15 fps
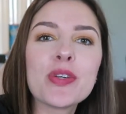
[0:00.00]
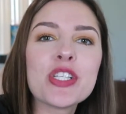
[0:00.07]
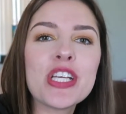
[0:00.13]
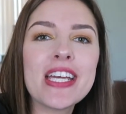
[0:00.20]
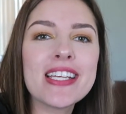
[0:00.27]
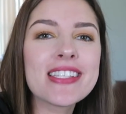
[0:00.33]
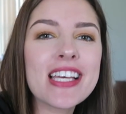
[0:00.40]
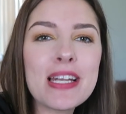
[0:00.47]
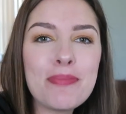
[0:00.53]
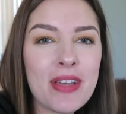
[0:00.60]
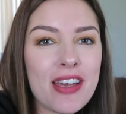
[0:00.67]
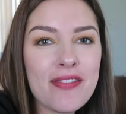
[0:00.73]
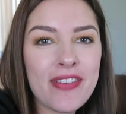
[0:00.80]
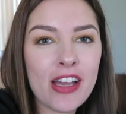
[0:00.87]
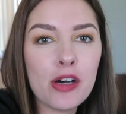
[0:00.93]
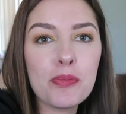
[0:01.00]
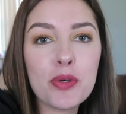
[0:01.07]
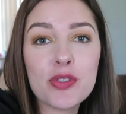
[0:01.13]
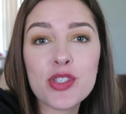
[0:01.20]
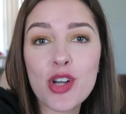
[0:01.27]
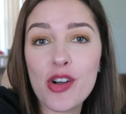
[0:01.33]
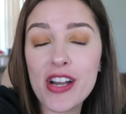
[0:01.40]
which is gonna be
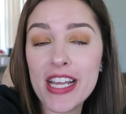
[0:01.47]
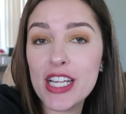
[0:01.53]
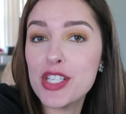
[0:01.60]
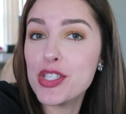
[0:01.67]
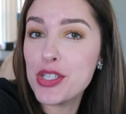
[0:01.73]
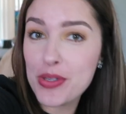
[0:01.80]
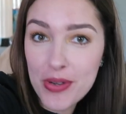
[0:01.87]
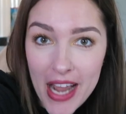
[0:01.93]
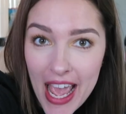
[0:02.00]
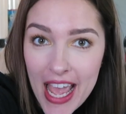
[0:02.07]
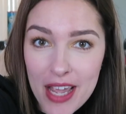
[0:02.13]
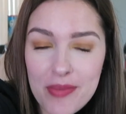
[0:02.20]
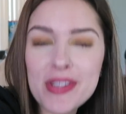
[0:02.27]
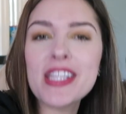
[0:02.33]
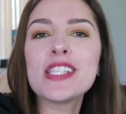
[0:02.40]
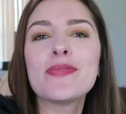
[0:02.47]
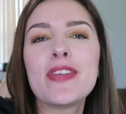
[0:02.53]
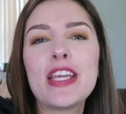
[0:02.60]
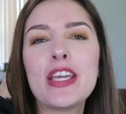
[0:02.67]
available starting today when this